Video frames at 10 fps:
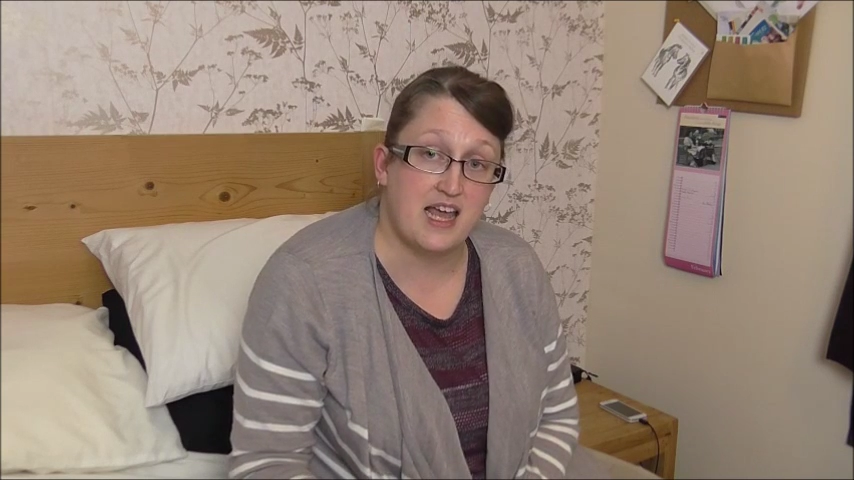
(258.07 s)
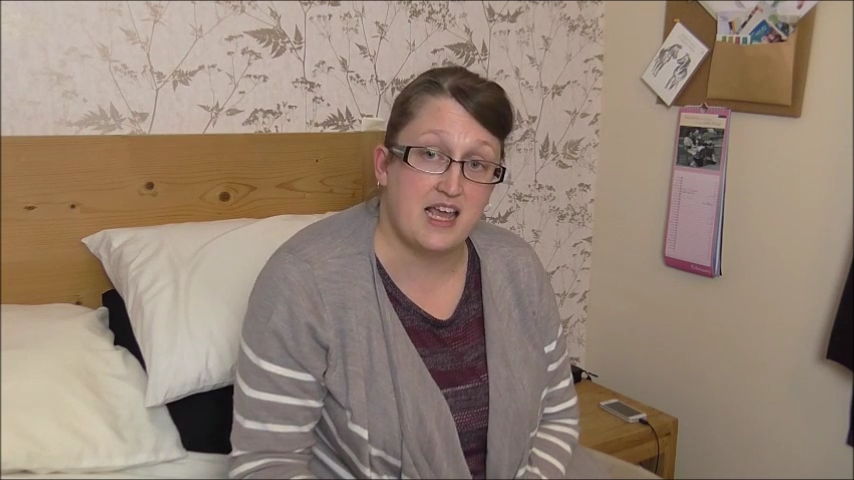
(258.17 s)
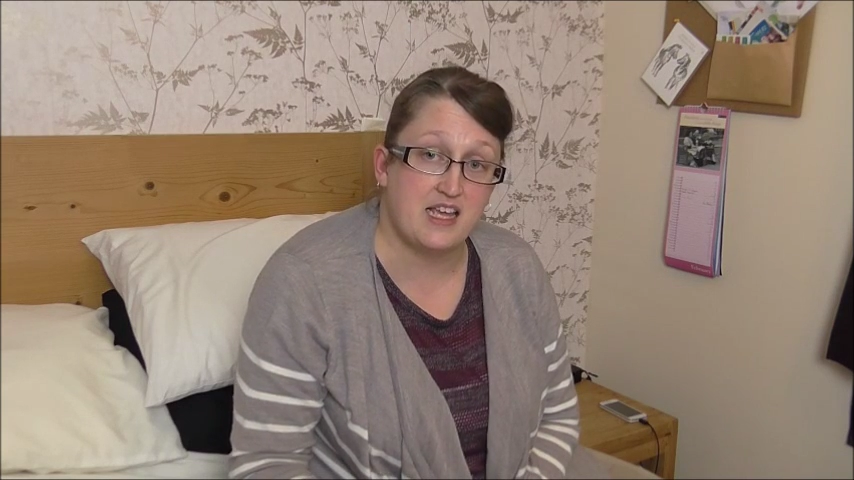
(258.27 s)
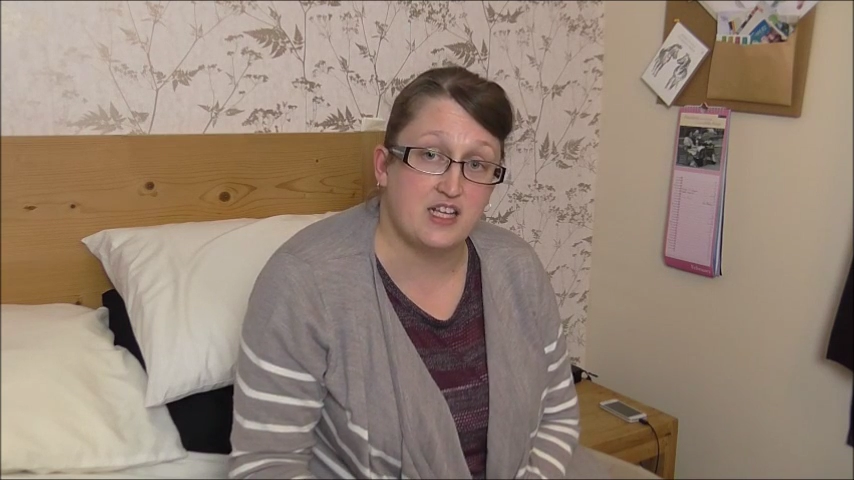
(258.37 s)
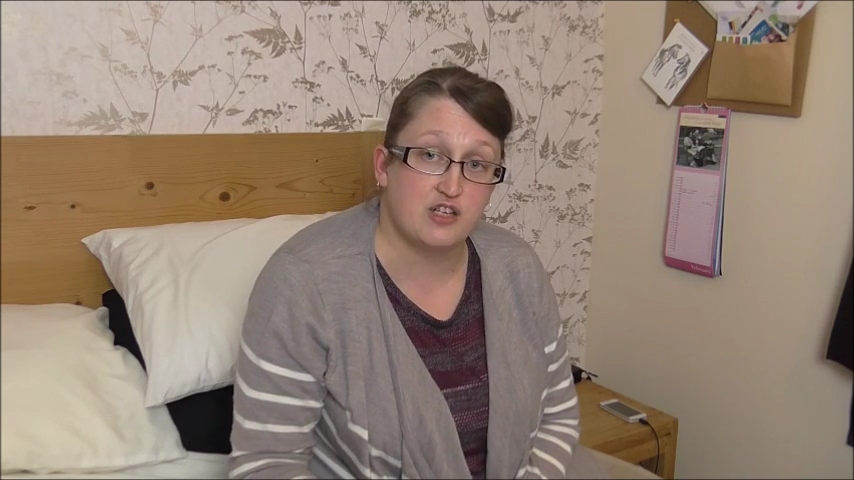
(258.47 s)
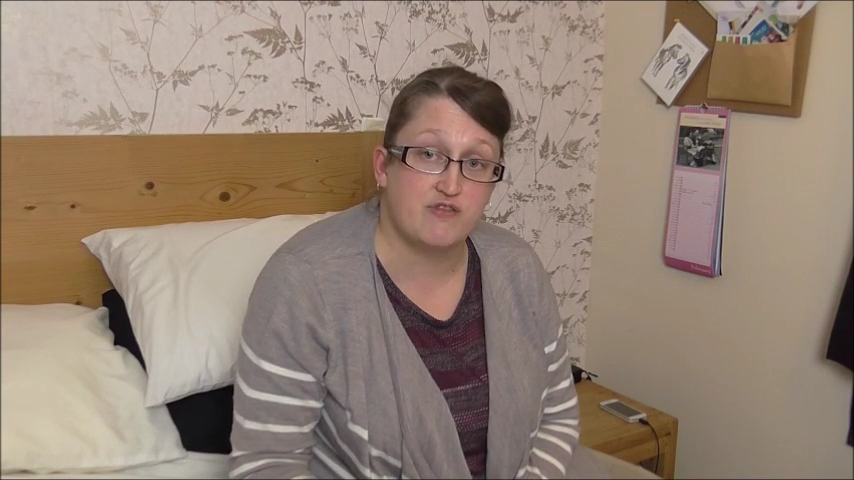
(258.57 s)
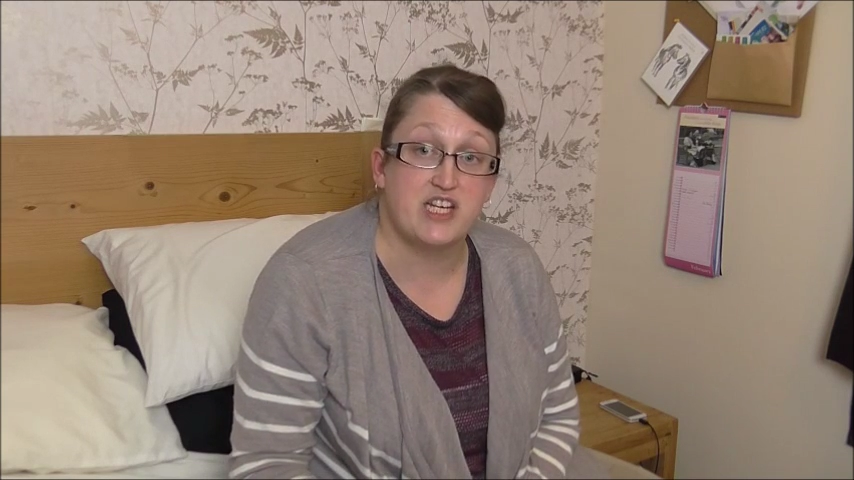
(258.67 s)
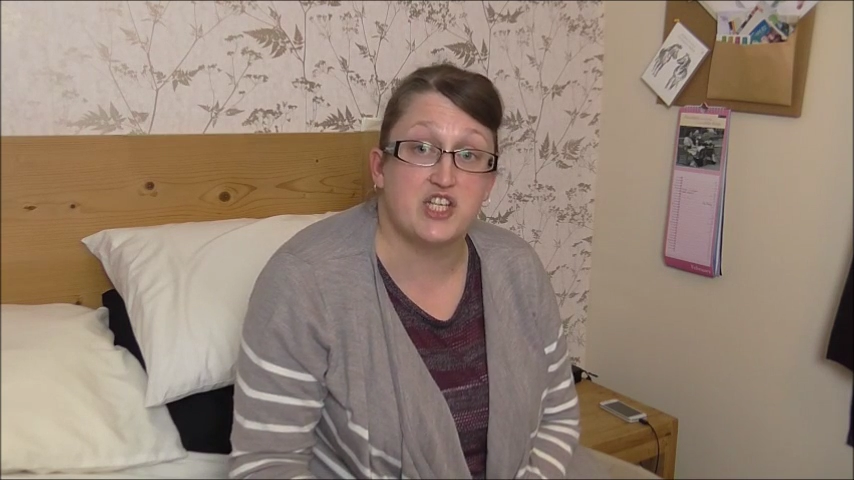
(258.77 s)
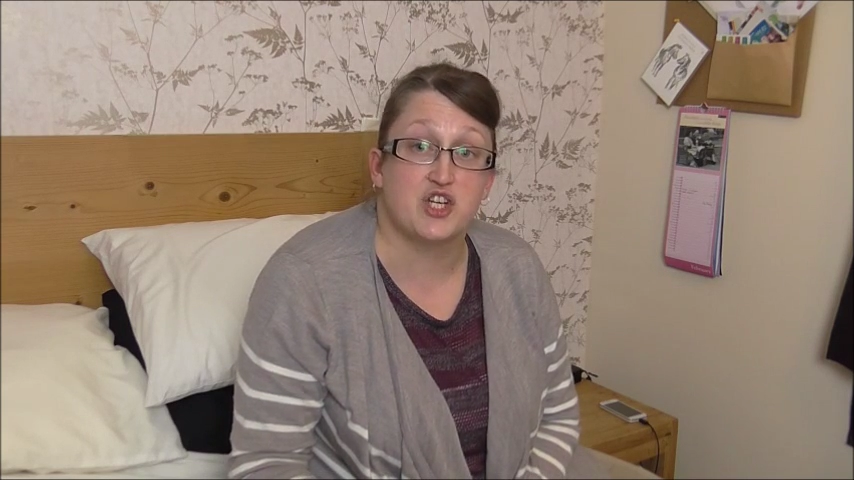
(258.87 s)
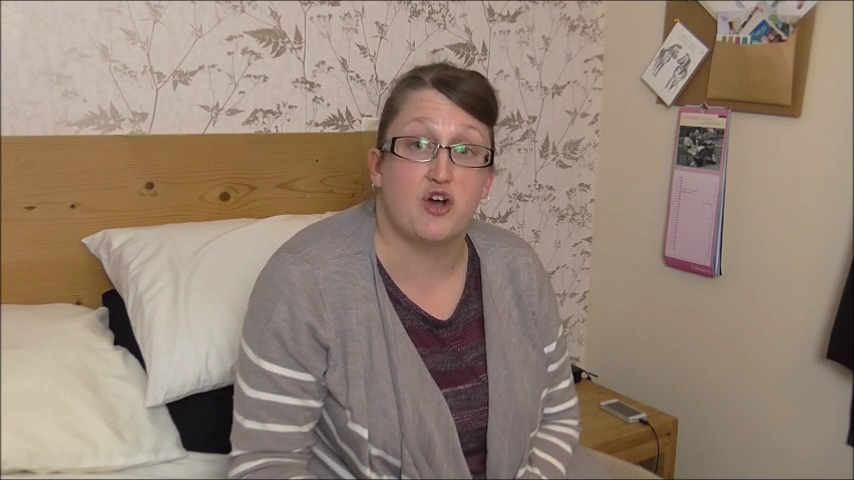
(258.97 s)
a
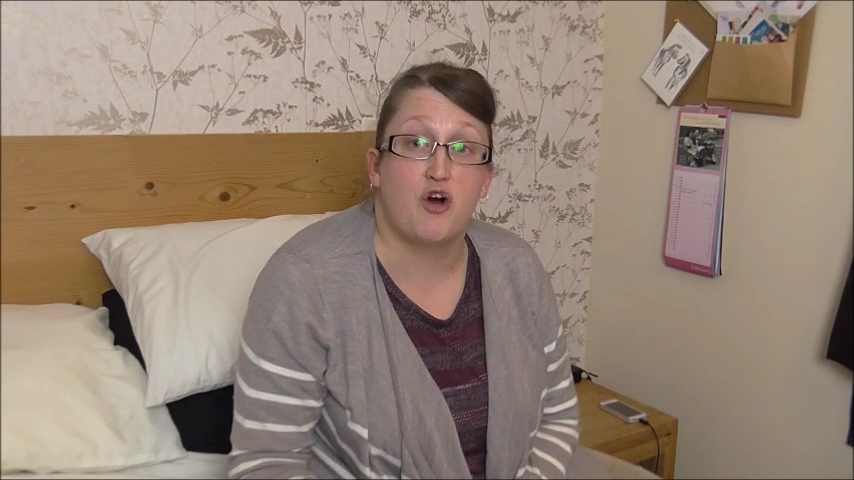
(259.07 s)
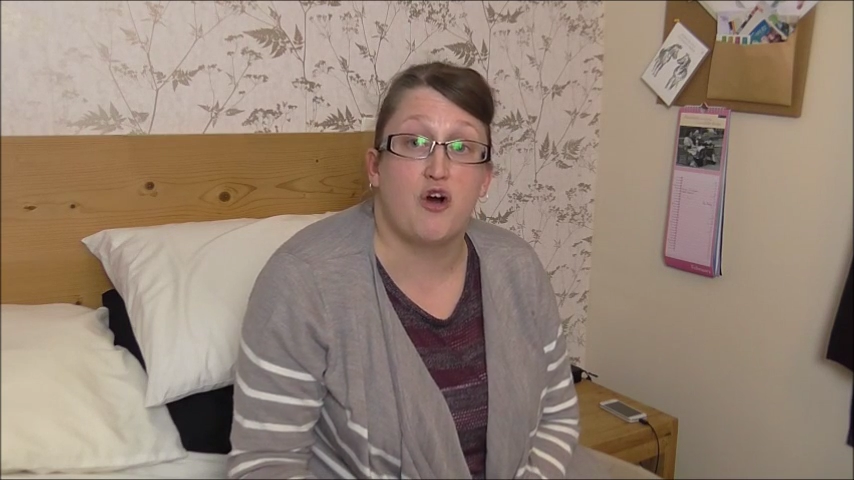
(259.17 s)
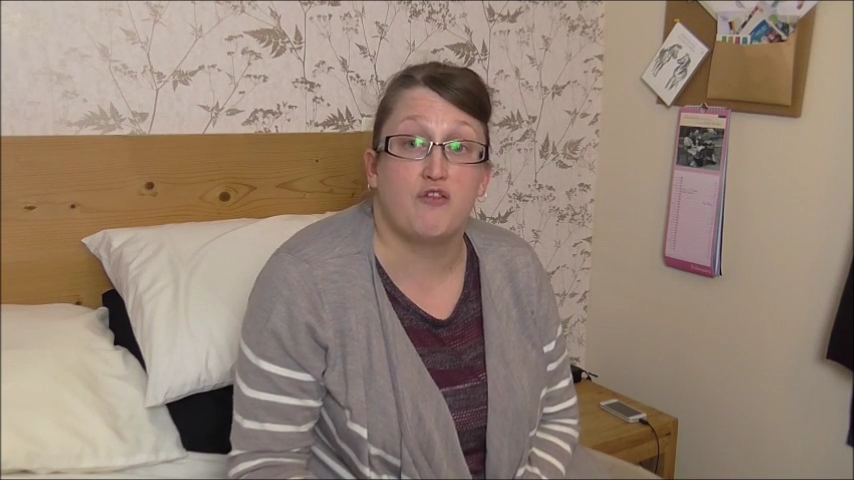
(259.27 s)
screenshot